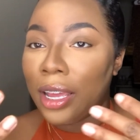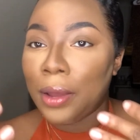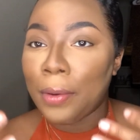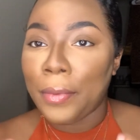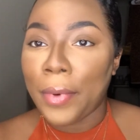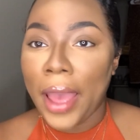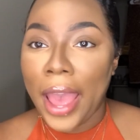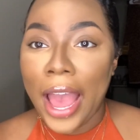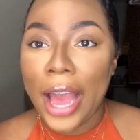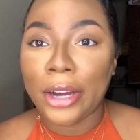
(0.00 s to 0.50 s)

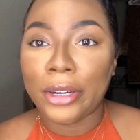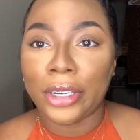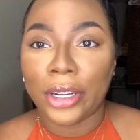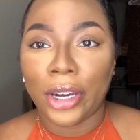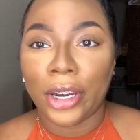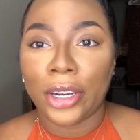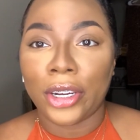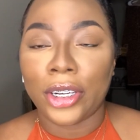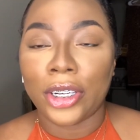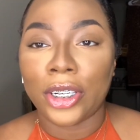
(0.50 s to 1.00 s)

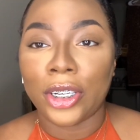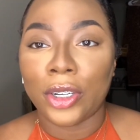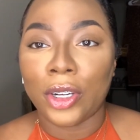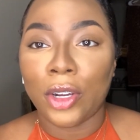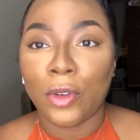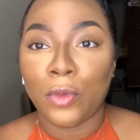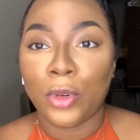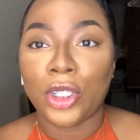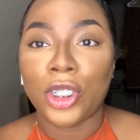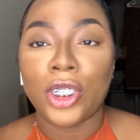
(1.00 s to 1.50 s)
powder,
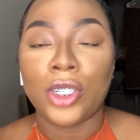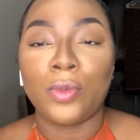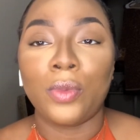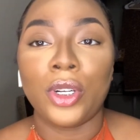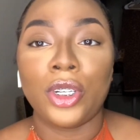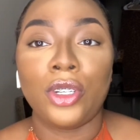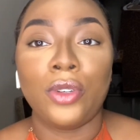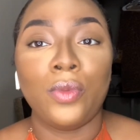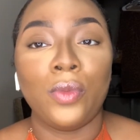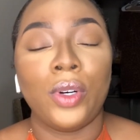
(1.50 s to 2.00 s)
which is
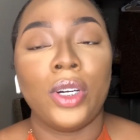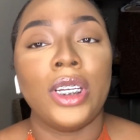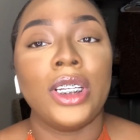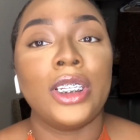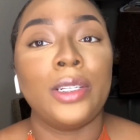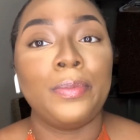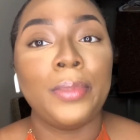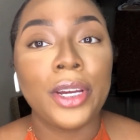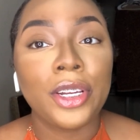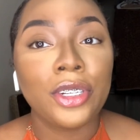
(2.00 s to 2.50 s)
what you want,
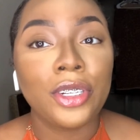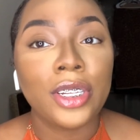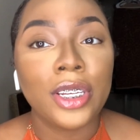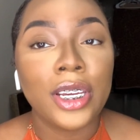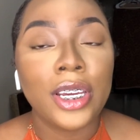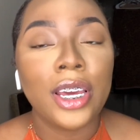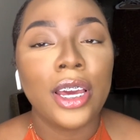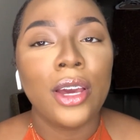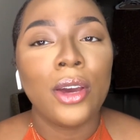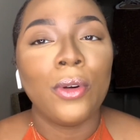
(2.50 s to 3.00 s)
especially
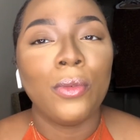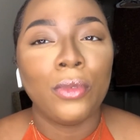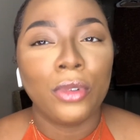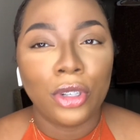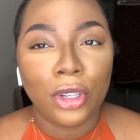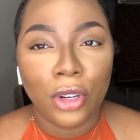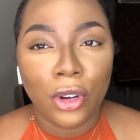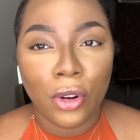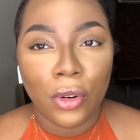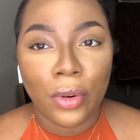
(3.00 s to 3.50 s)
when you're
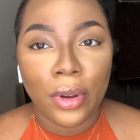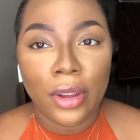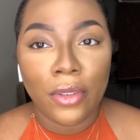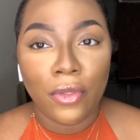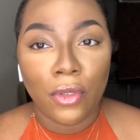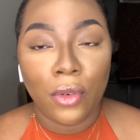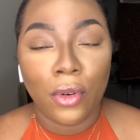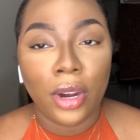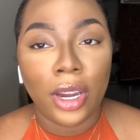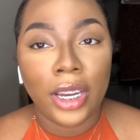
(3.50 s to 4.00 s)
going
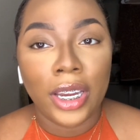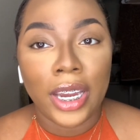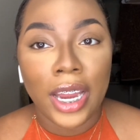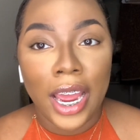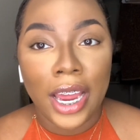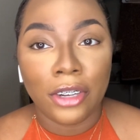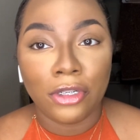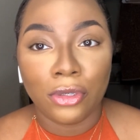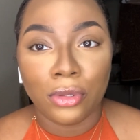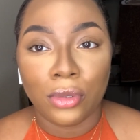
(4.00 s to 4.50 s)
for a
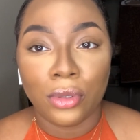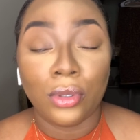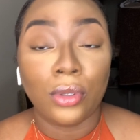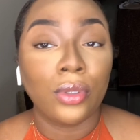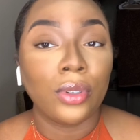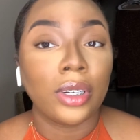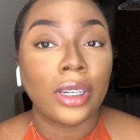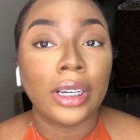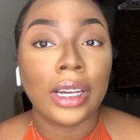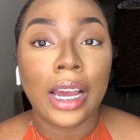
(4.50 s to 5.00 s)
natural
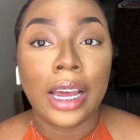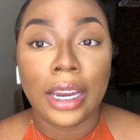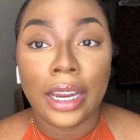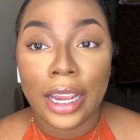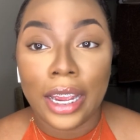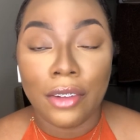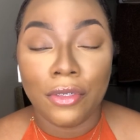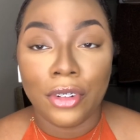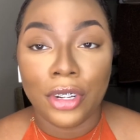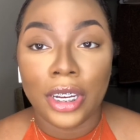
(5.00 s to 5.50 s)
kind of
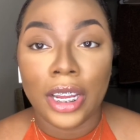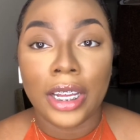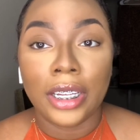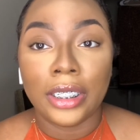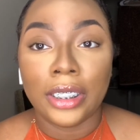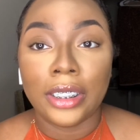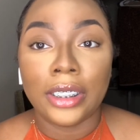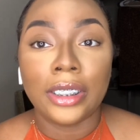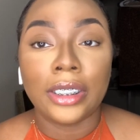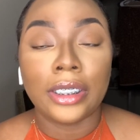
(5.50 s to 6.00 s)
everyday
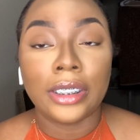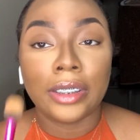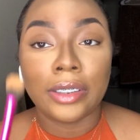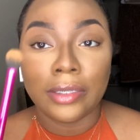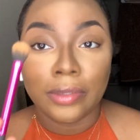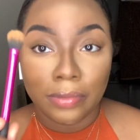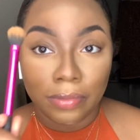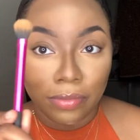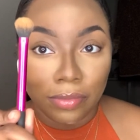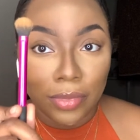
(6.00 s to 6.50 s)
look.
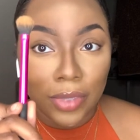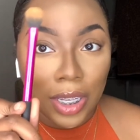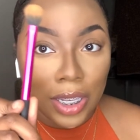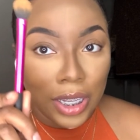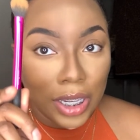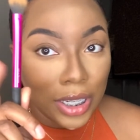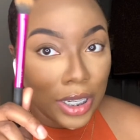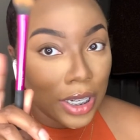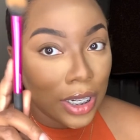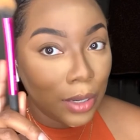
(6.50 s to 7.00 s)

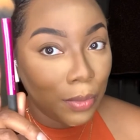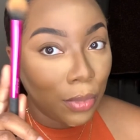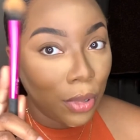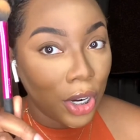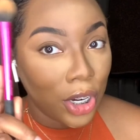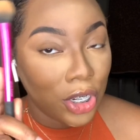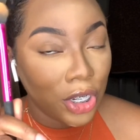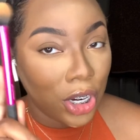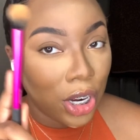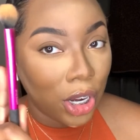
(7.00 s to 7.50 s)
This is the
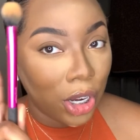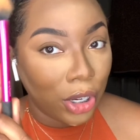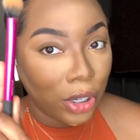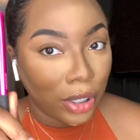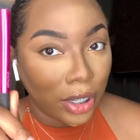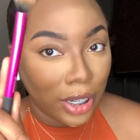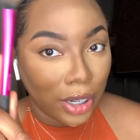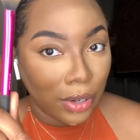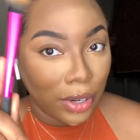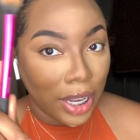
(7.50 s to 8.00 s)
brush, y'all.
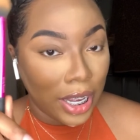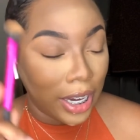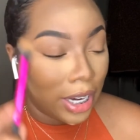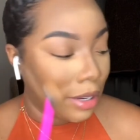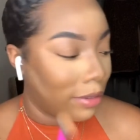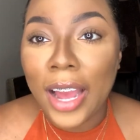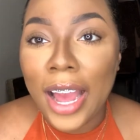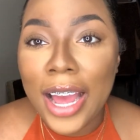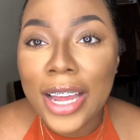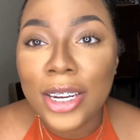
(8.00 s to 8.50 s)
Go get it.
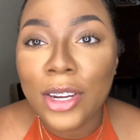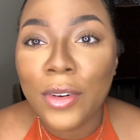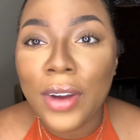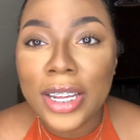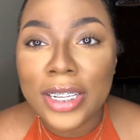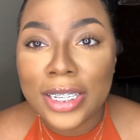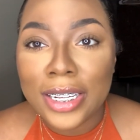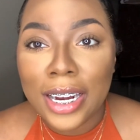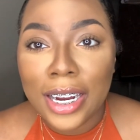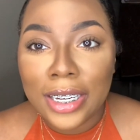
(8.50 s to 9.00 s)
I know I
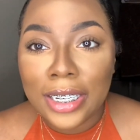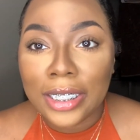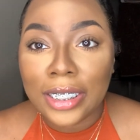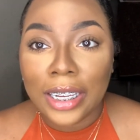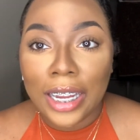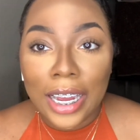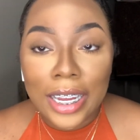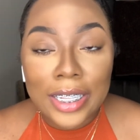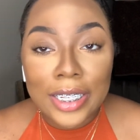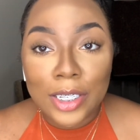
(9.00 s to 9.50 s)
said I didn't
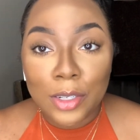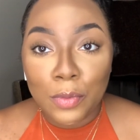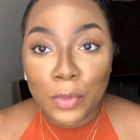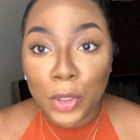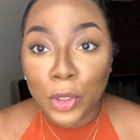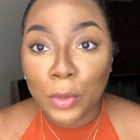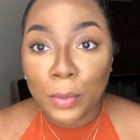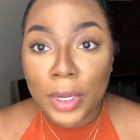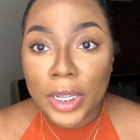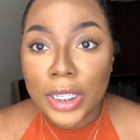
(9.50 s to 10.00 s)
like this
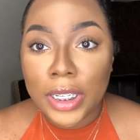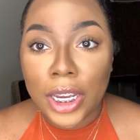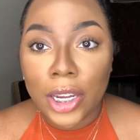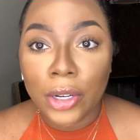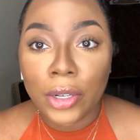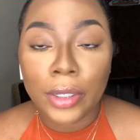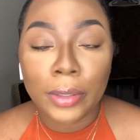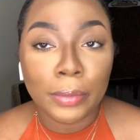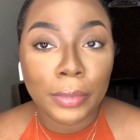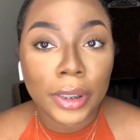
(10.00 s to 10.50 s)
Milk
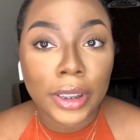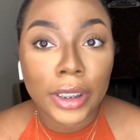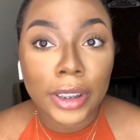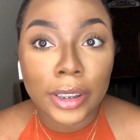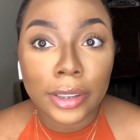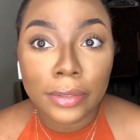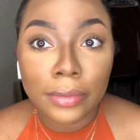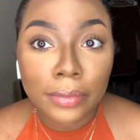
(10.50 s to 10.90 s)
mascara, but